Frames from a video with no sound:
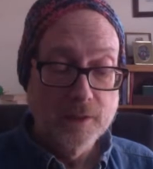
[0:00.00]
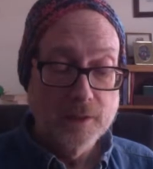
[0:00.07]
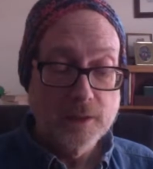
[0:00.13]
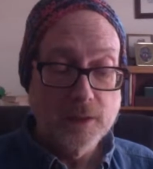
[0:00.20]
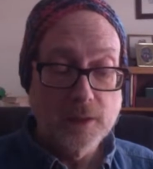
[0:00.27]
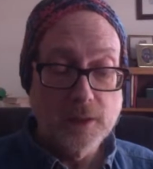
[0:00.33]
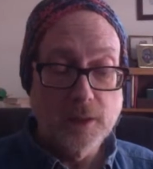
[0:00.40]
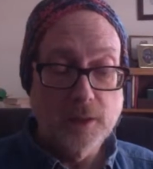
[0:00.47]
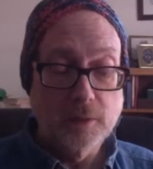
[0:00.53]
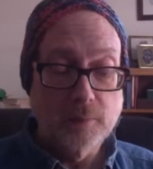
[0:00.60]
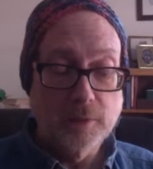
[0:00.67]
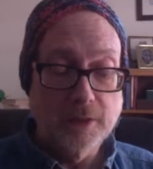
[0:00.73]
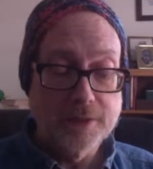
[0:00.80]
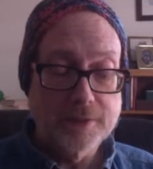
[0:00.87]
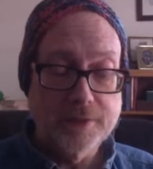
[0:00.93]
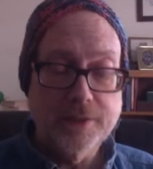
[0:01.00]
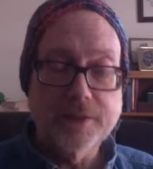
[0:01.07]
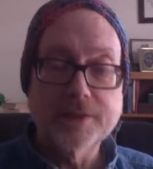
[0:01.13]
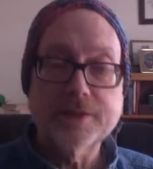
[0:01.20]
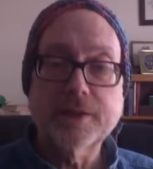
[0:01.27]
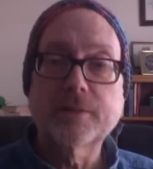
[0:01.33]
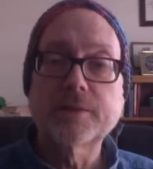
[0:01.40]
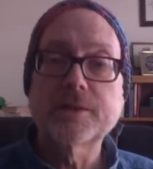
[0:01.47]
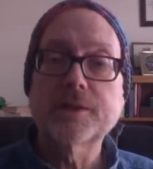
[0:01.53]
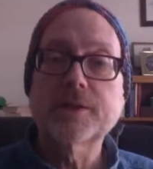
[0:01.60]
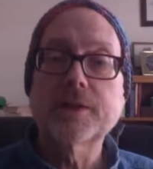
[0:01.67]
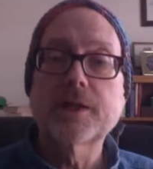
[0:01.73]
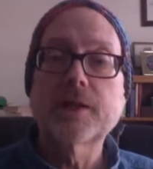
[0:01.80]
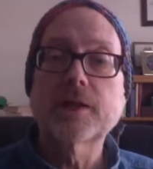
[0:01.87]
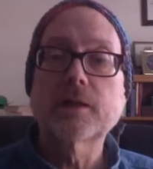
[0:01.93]
As I was
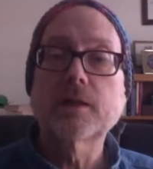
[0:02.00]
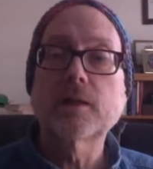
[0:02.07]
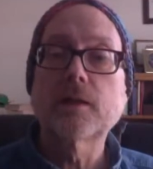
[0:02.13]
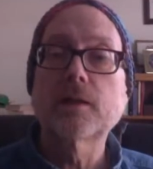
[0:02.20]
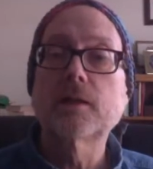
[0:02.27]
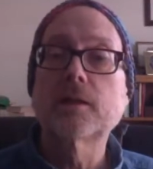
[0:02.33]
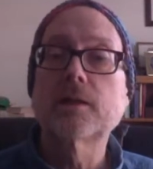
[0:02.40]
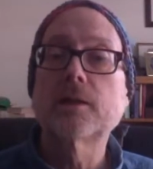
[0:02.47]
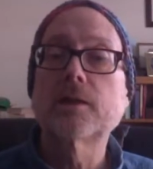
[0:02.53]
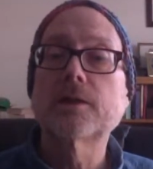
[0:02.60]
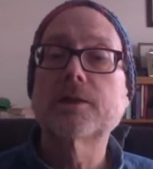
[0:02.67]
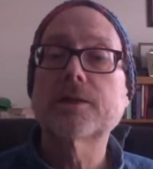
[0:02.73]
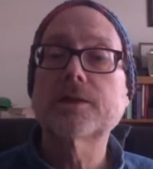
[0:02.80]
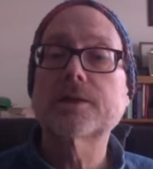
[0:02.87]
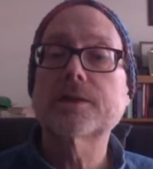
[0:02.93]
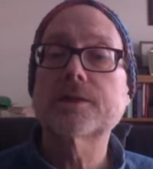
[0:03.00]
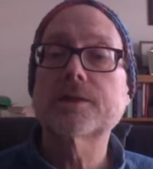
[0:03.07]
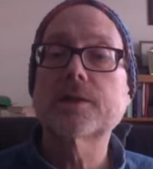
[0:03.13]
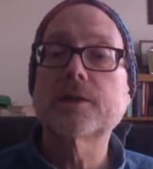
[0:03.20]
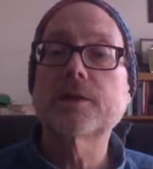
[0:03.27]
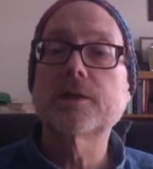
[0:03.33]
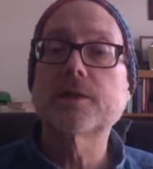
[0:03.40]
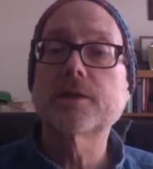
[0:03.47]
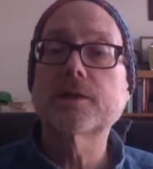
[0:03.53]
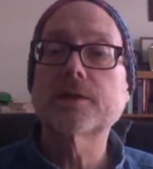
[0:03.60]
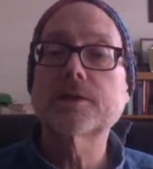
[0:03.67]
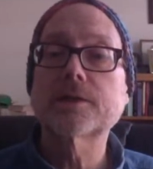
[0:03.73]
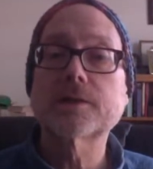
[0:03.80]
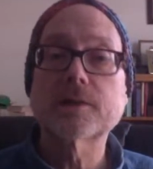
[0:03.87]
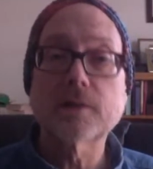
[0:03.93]
saying, this
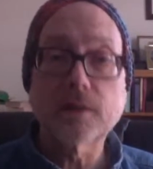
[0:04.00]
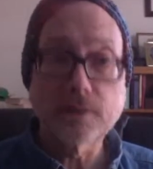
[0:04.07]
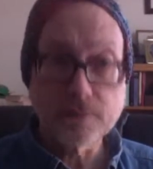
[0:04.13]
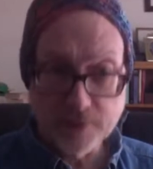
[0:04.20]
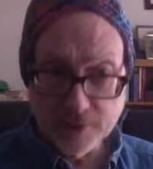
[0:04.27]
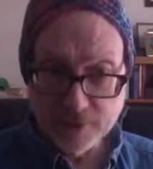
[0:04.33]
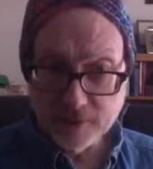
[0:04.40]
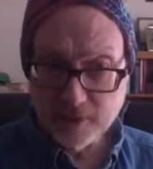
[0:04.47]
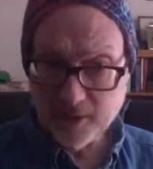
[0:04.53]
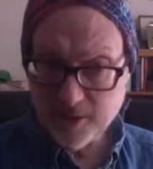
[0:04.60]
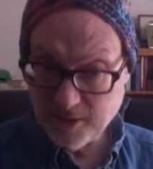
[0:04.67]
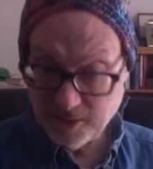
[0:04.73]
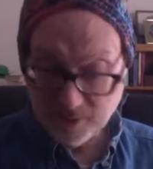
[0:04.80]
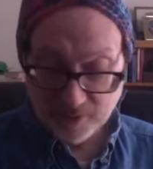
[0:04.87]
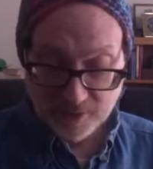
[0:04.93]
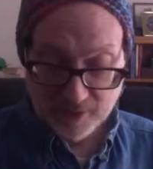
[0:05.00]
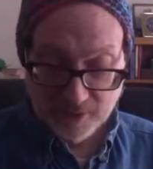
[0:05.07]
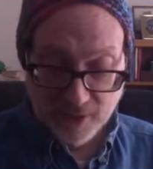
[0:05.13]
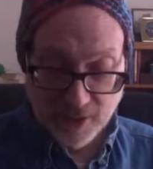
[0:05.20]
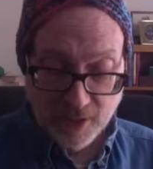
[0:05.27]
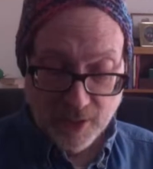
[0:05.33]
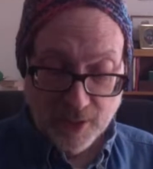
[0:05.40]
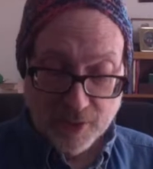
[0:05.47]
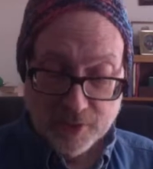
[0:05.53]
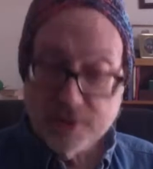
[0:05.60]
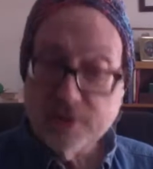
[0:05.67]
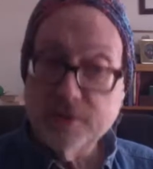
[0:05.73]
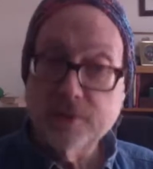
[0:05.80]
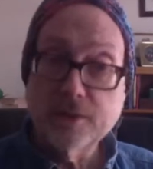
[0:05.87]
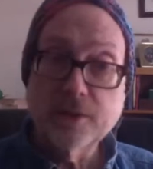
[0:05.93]
is, oh, thank you. Do
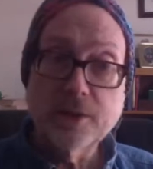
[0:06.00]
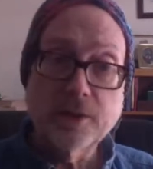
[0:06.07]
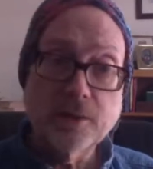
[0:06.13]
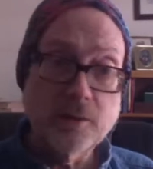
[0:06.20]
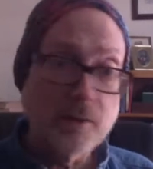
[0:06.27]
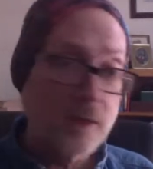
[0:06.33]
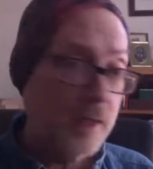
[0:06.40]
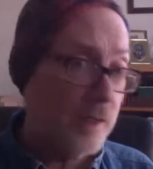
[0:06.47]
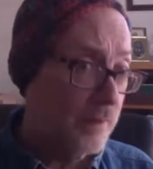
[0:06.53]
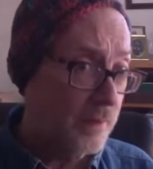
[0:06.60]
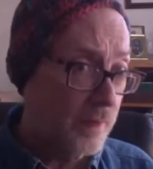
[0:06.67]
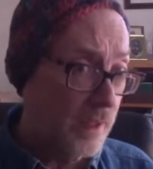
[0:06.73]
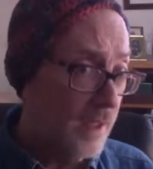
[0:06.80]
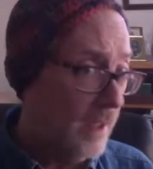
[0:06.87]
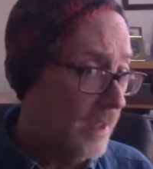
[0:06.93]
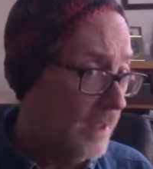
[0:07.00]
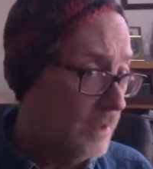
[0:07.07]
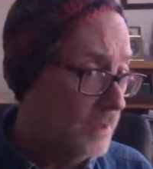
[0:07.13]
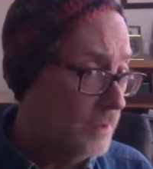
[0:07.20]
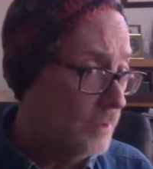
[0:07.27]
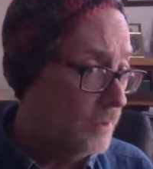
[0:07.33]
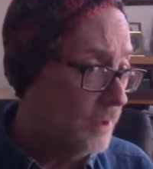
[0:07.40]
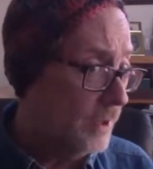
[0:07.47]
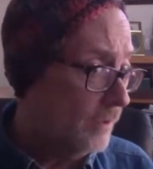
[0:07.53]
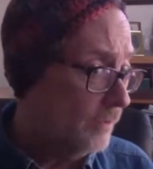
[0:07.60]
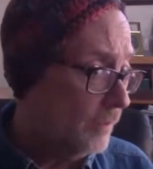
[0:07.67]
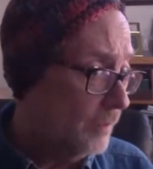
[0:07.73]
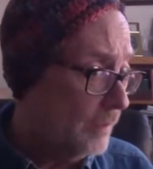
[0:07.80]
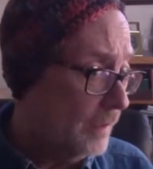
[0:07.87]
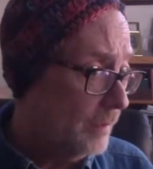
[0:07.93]
you know, I do not
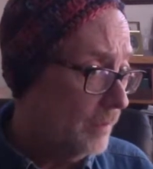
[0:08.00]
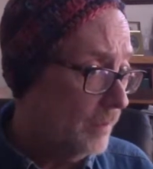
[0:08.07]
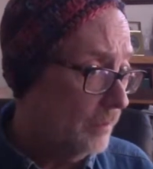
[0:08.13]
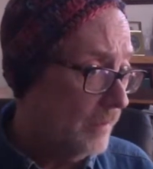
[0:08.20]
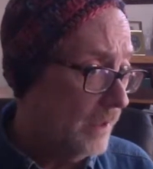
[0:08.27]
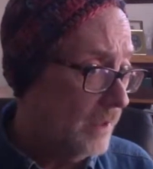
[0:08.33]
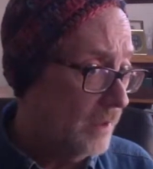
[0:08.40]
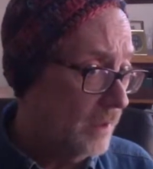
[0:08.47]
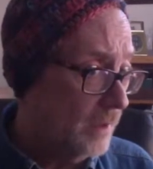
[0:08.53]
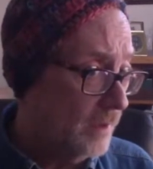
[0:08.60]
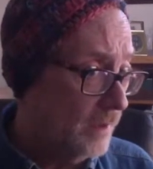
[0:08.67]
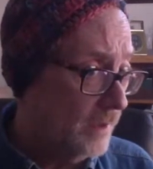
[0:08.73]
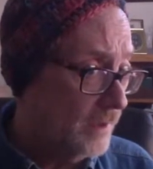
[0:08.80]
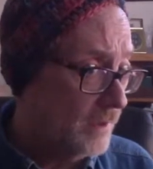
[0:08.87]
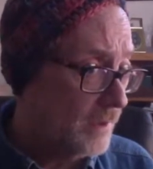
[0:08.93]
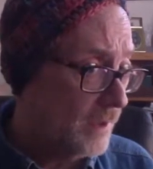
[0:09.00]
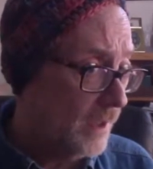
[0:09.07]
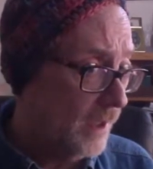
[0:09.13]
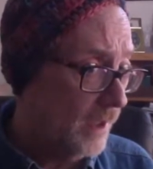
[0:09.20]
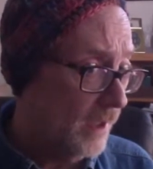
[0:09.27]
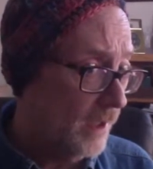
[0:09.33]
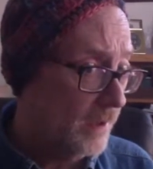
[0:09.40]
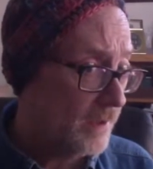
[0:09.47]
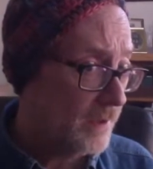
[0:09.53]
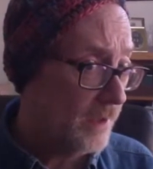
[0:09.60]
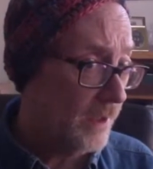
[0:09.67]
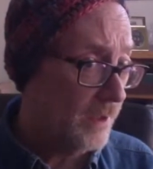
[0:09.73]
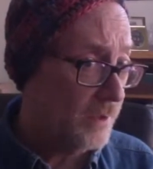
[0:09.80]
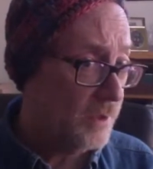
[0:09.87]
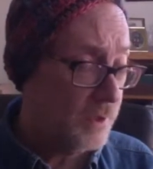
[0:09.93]
remember making this hat.
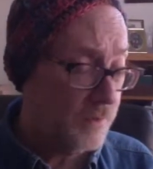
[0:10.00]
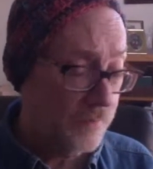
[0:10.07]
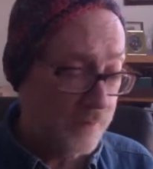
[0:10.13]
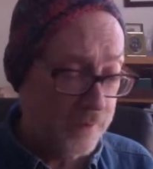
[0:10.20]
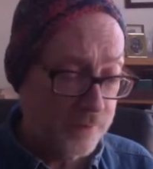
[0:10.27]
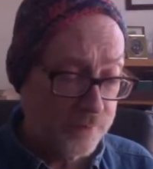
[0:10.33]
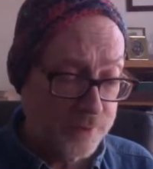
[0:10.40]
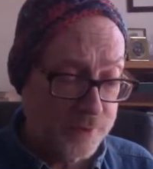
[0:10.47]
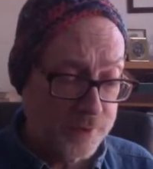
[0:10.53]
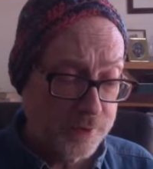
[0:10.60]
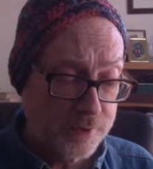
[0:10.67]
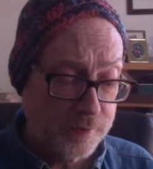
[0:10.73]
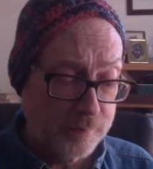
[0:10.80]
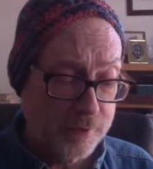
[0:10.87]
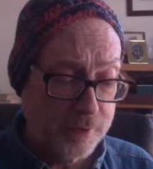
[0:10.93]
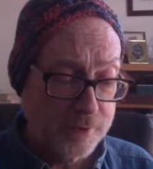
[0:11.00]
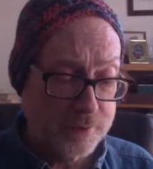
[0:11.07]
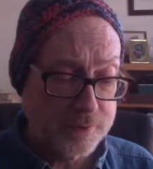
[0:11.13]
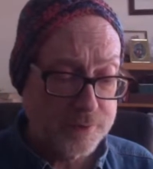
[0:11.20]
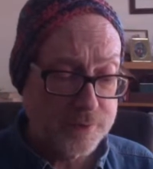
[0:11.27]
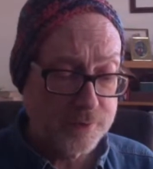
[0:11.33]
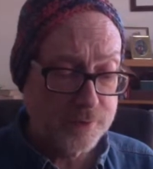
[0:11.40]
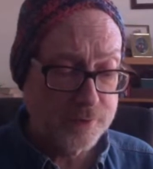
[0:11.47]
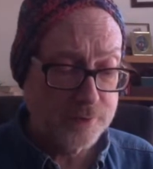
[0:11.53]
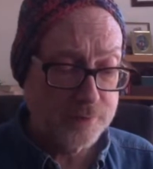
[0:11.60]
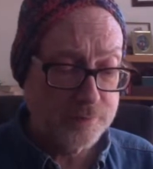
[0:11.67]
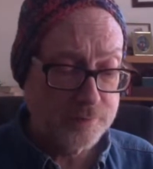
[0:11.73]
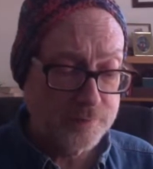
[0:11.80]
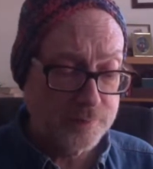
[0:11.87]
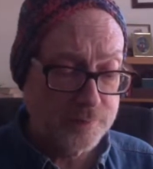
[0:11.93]
I just found it in a box of